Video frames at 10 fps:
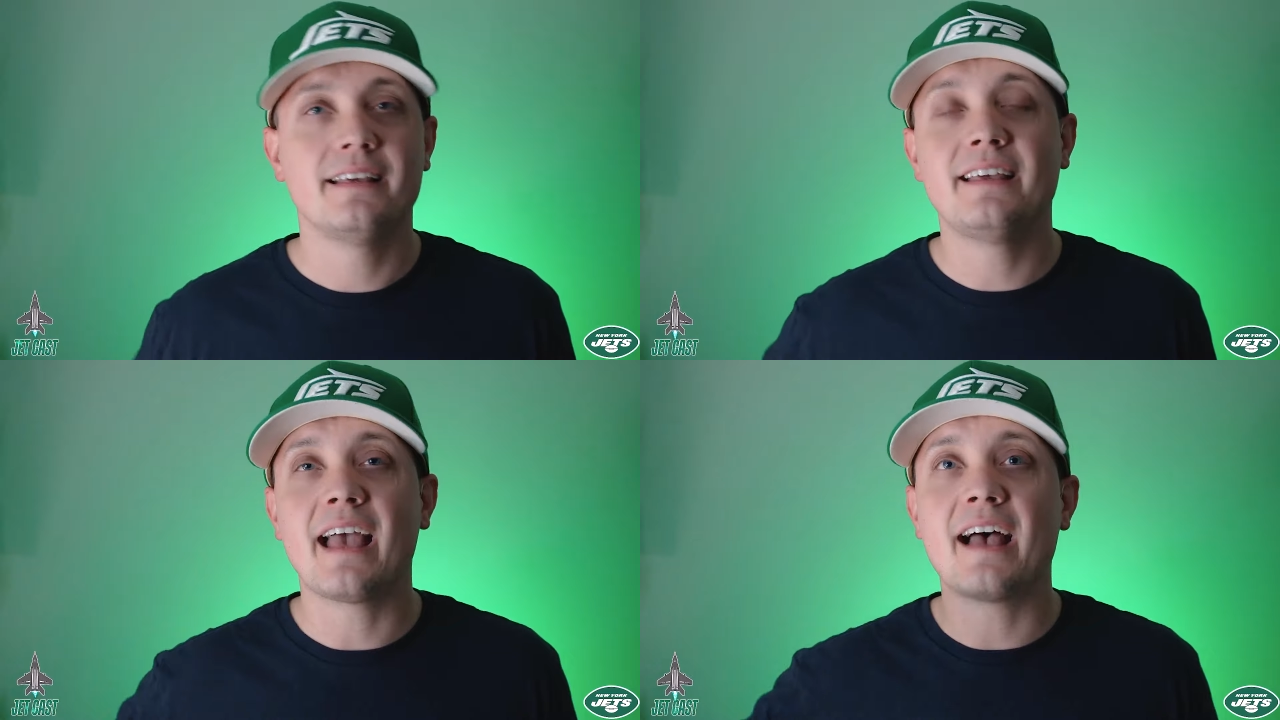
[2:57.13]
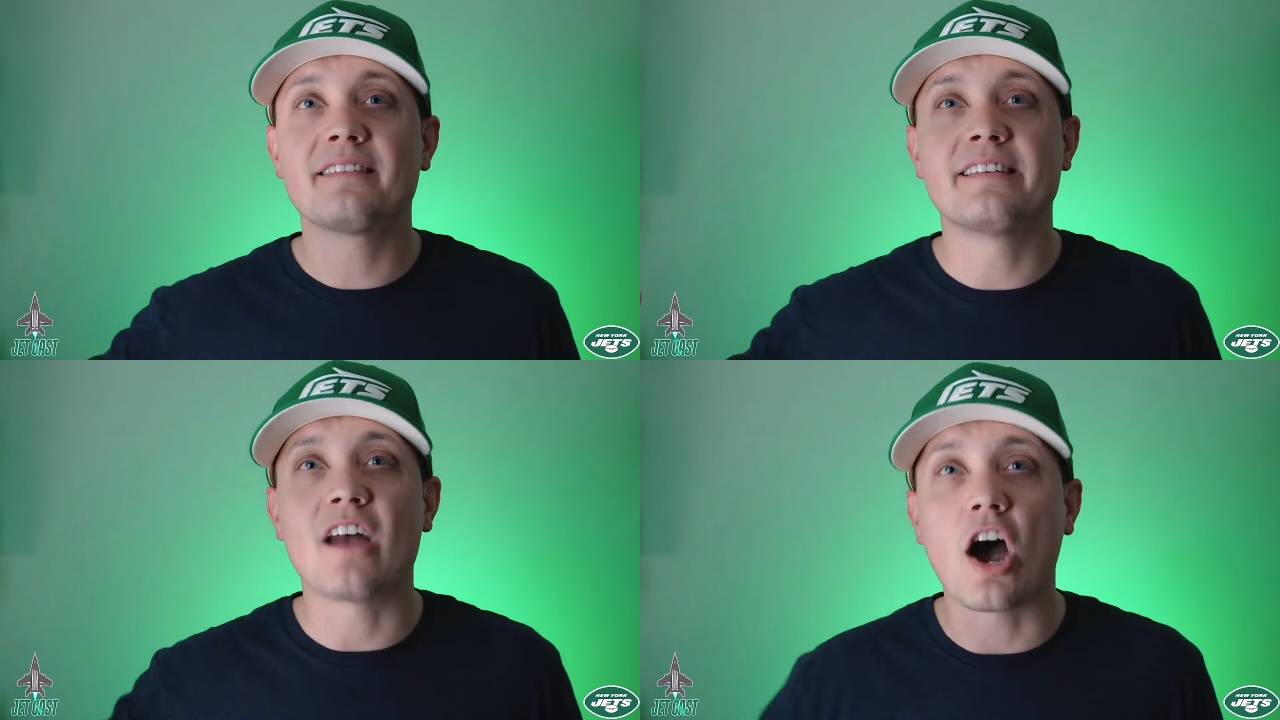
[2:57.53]
he has
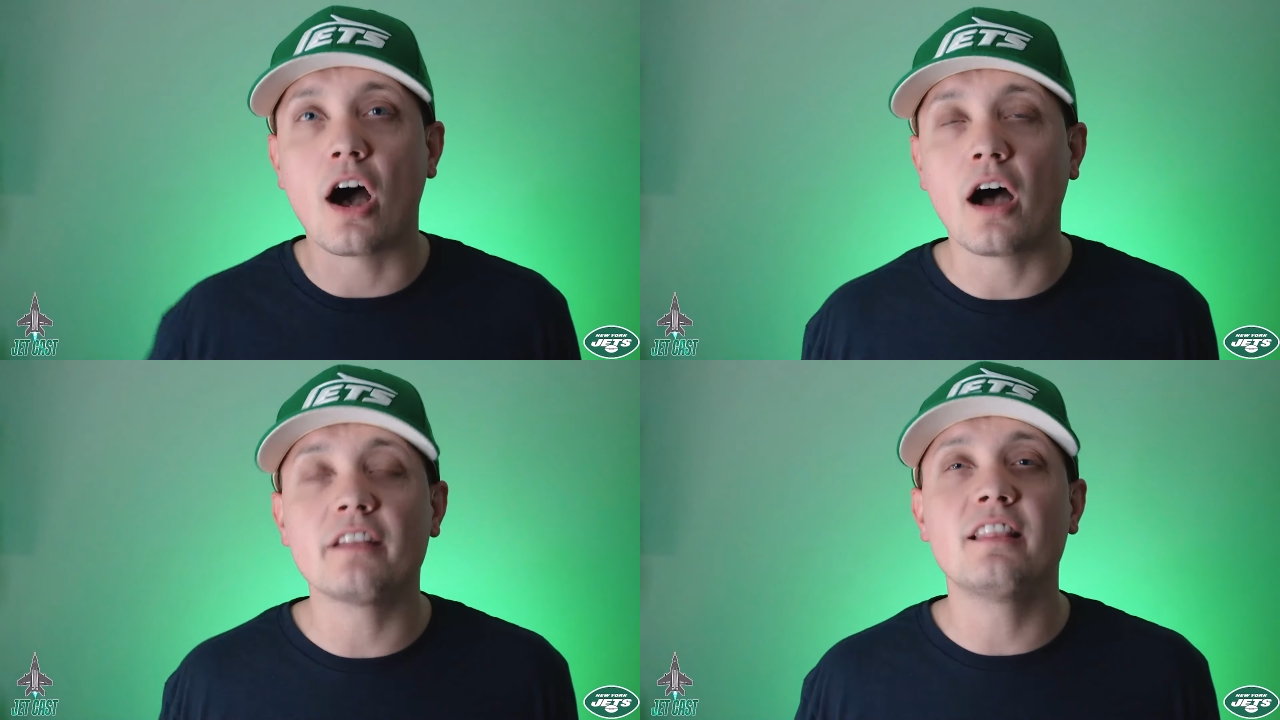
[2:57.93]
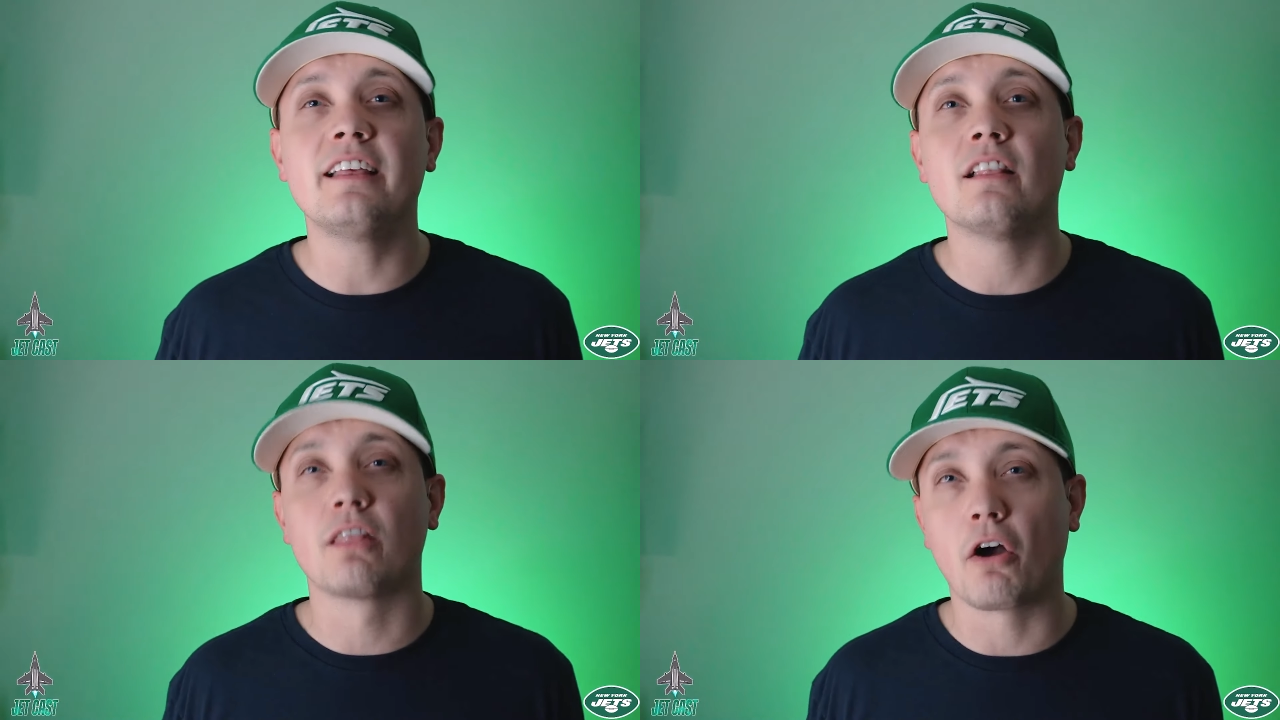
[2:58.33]
an oddly
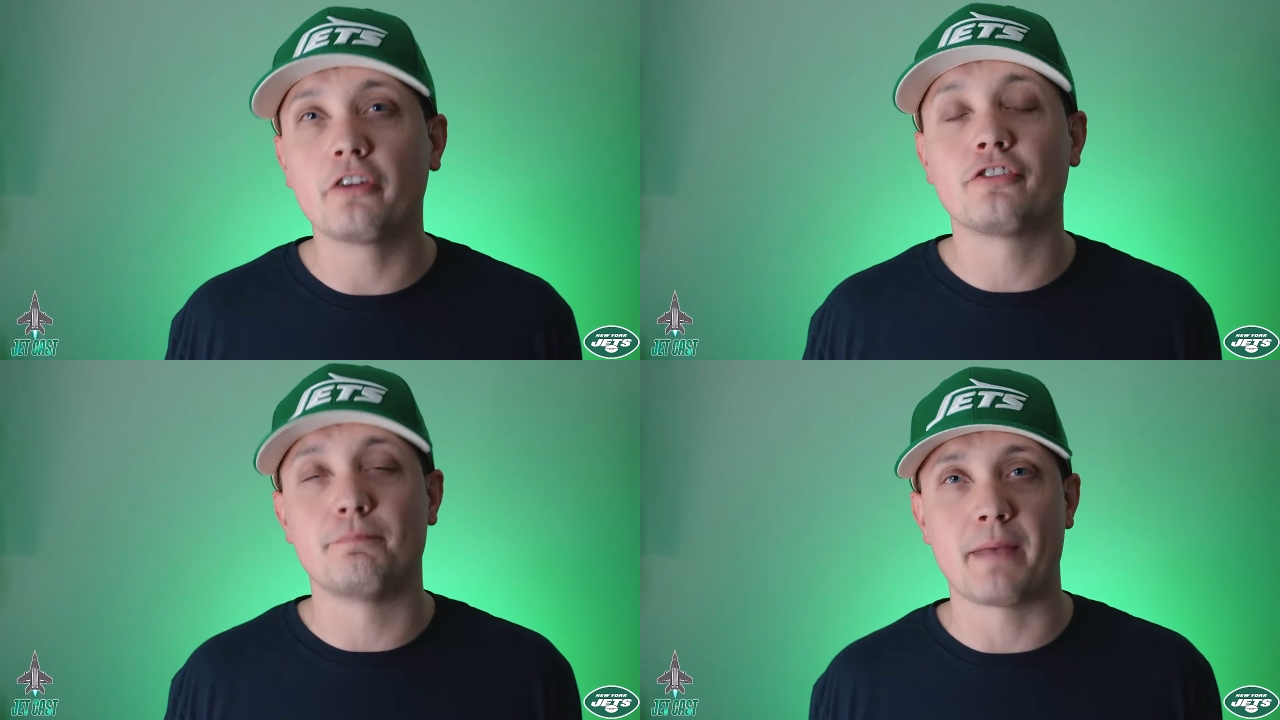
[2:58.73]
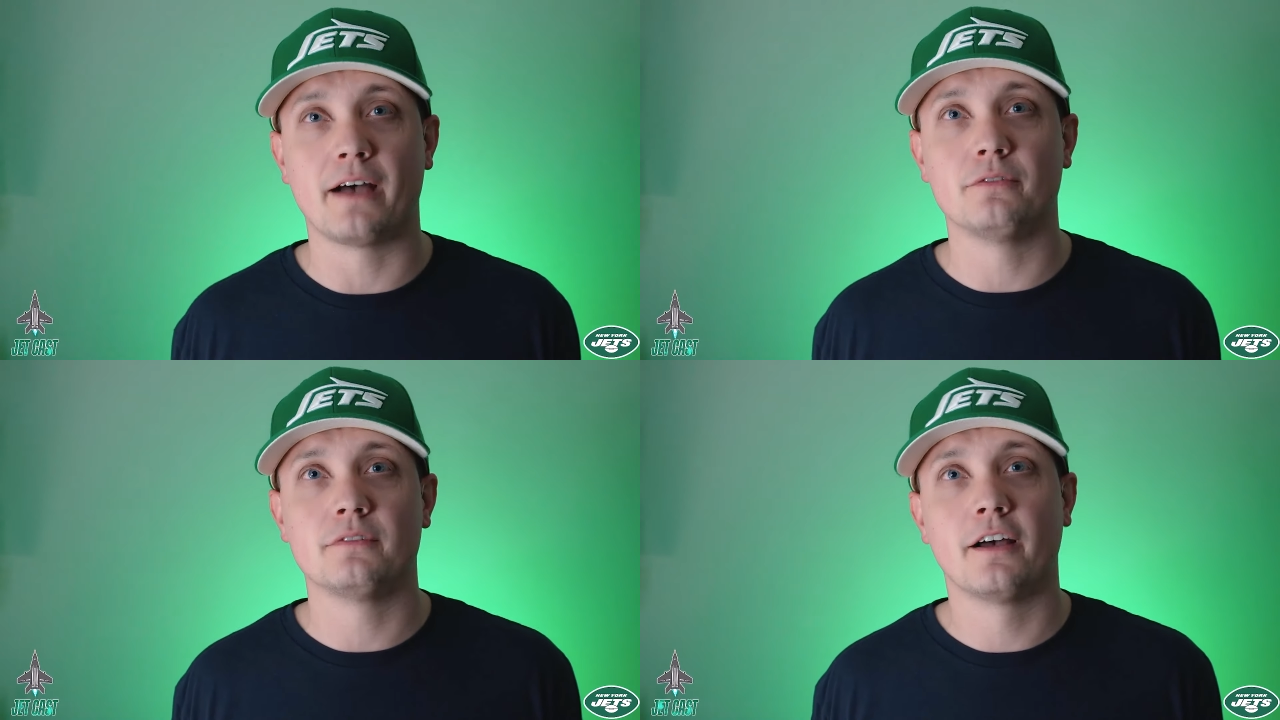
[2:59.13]
large
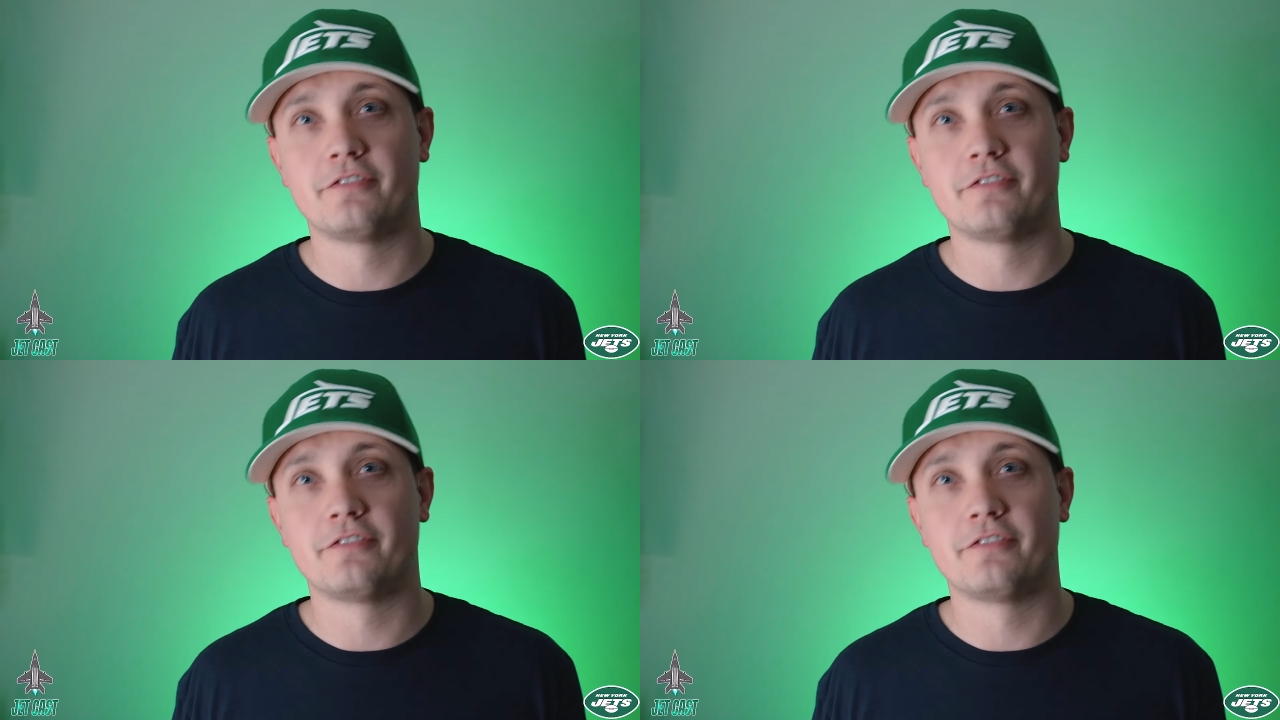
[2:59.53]
amount of